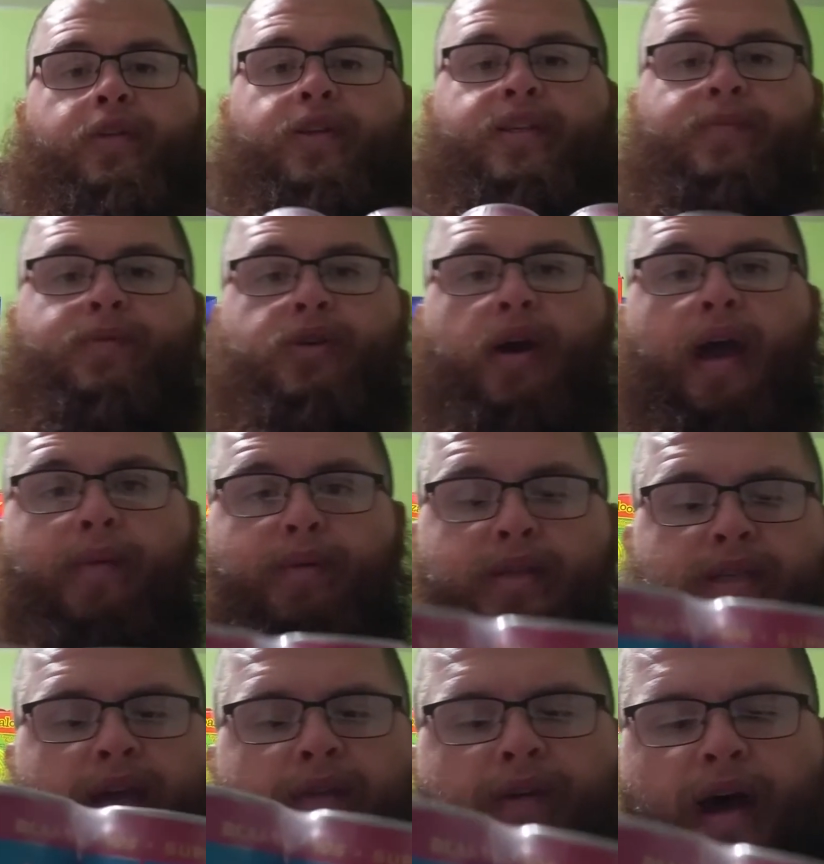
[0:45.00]
the subscribe and
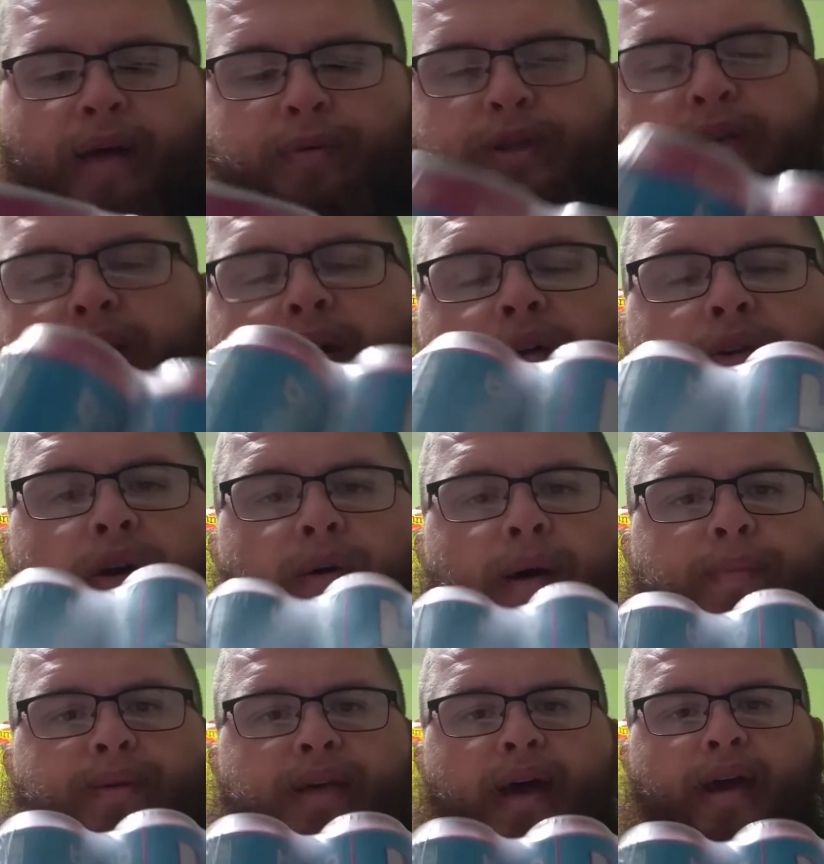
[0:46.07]
save option on their
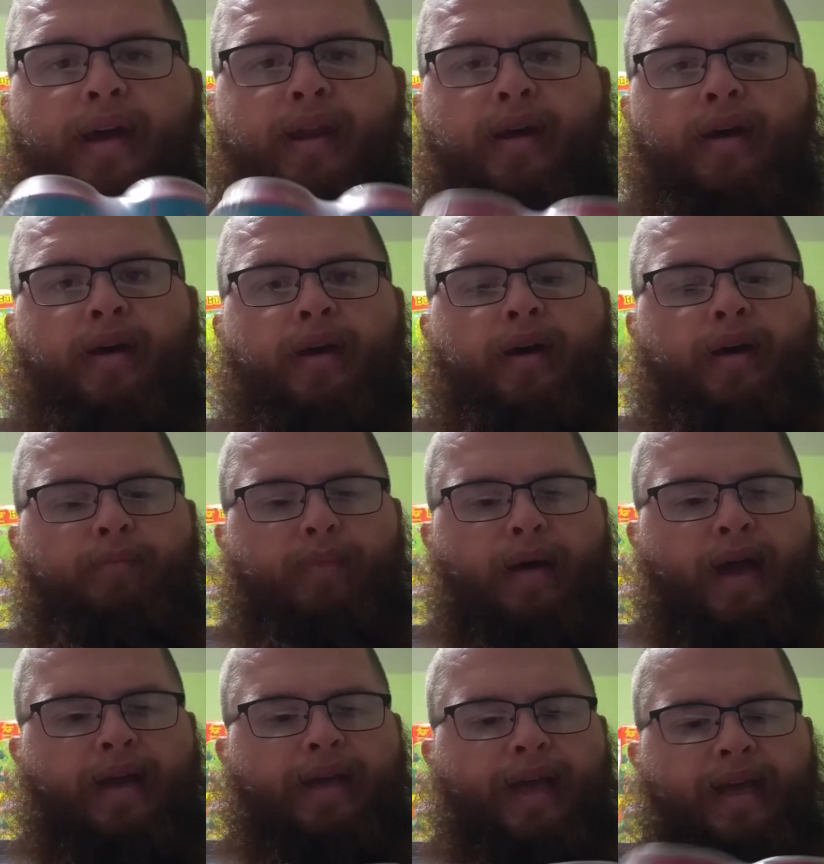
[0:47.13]
website, buy
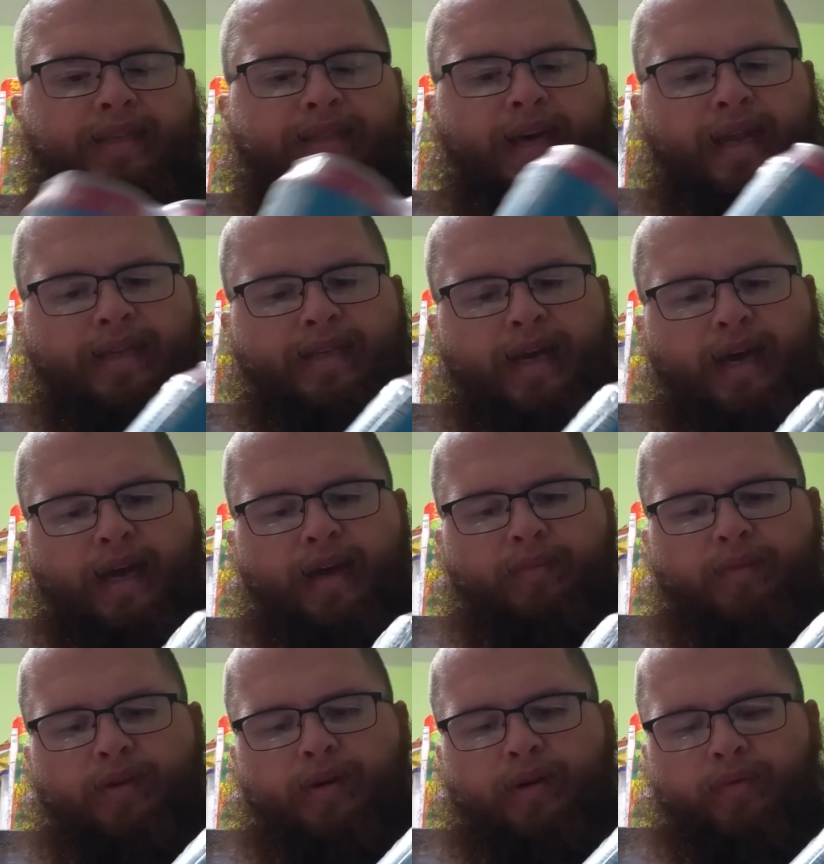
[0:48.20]
a case at a time,
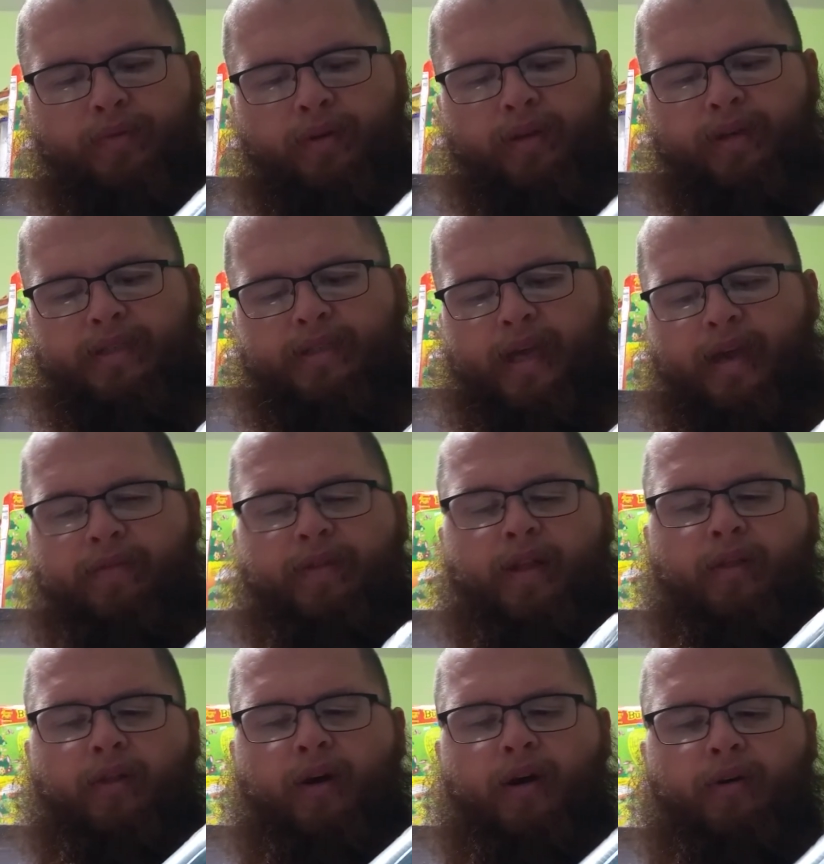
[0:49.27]
you can really save in the
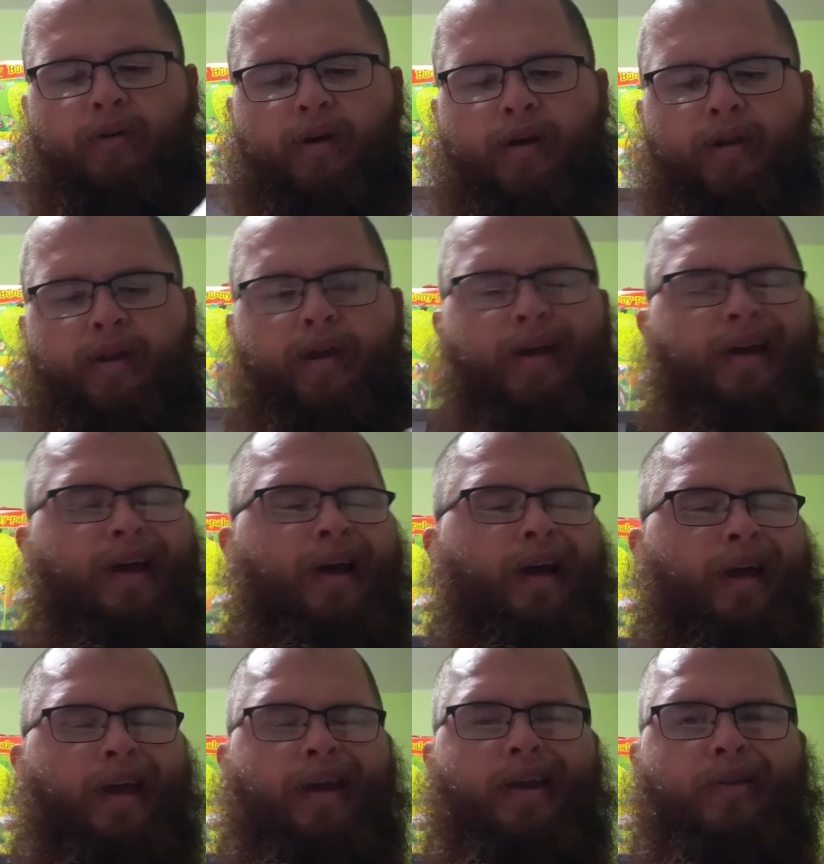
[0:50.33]
long run.
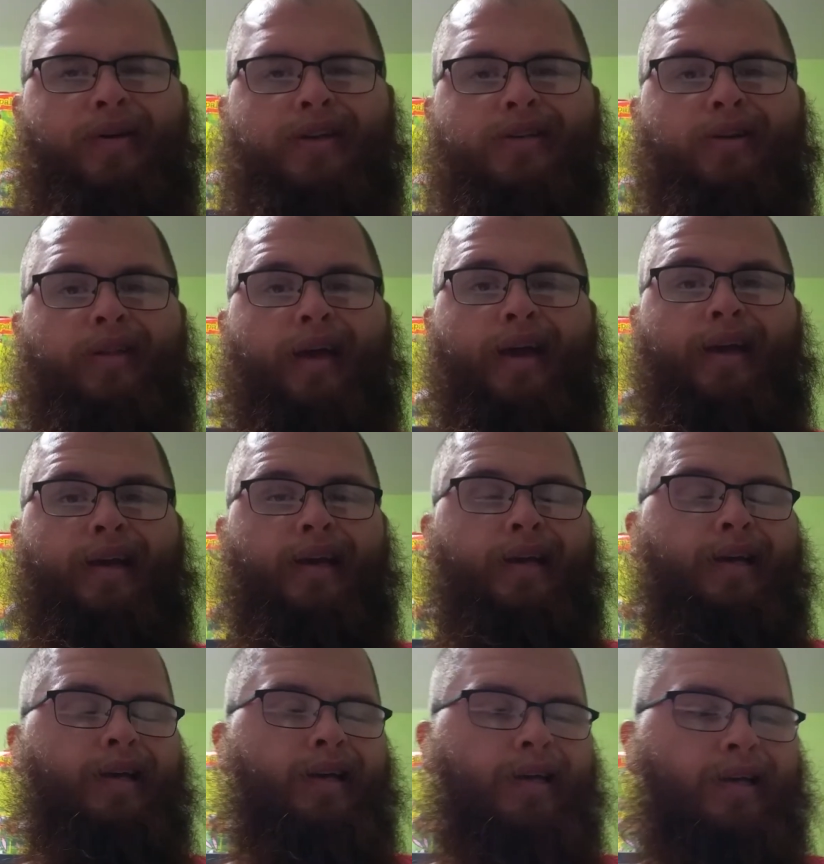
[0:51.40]
You know, these are like
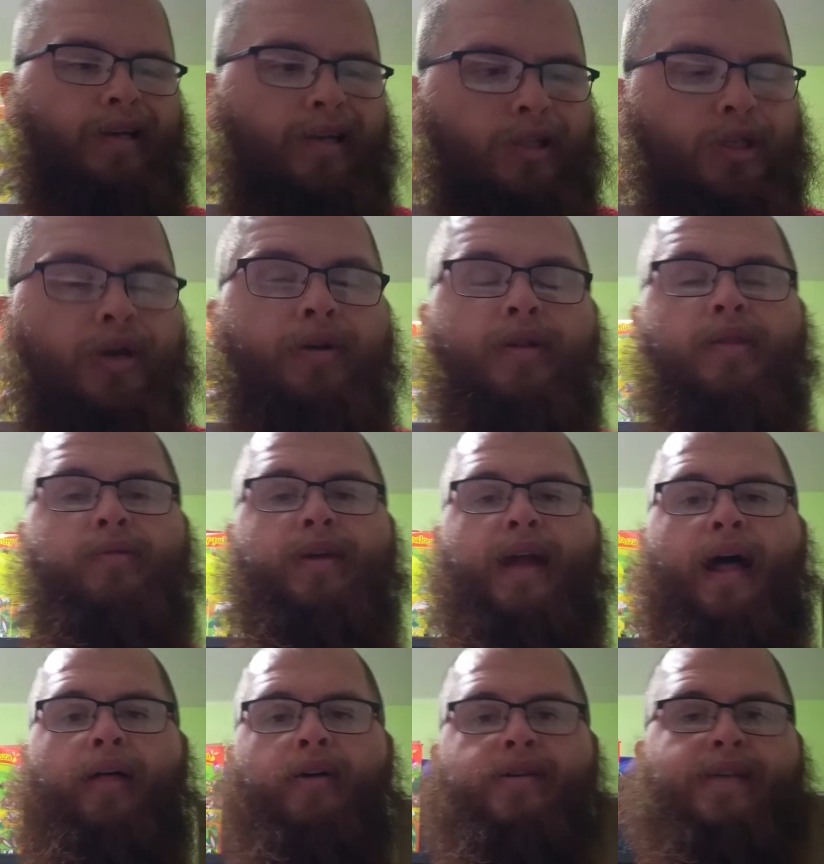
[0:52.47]
$2 to
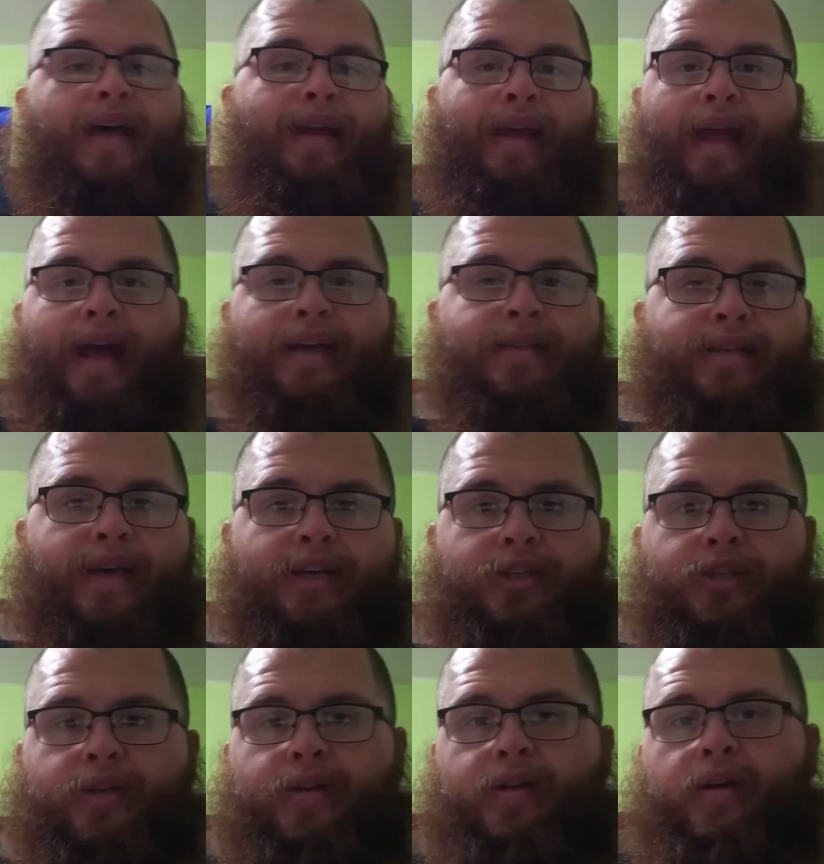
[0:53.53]
$3 at a gas
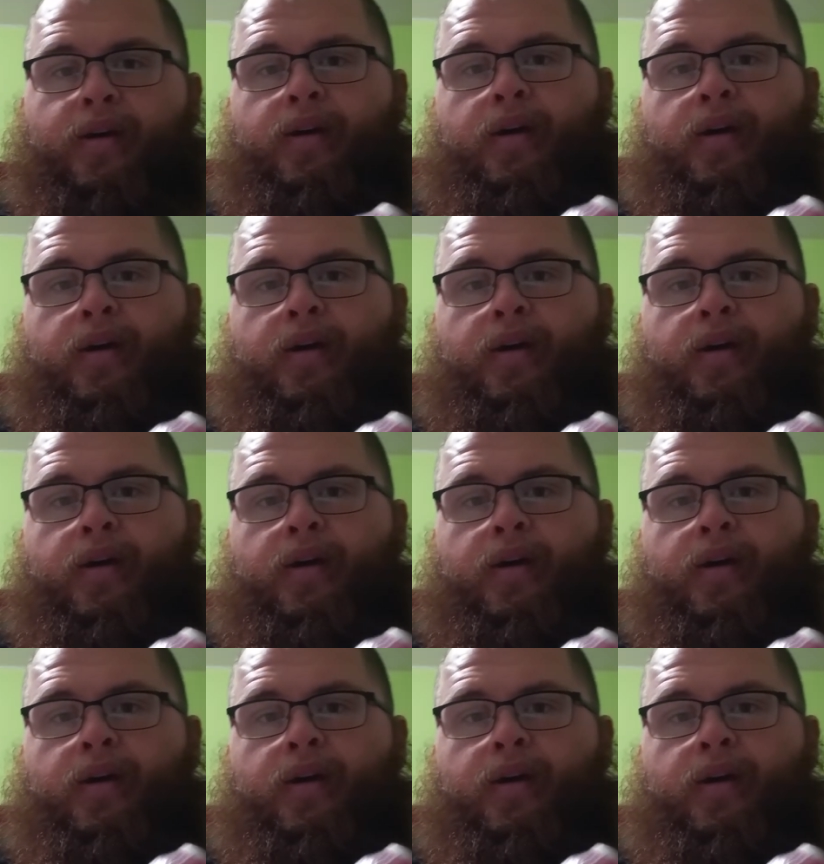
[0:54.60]
station.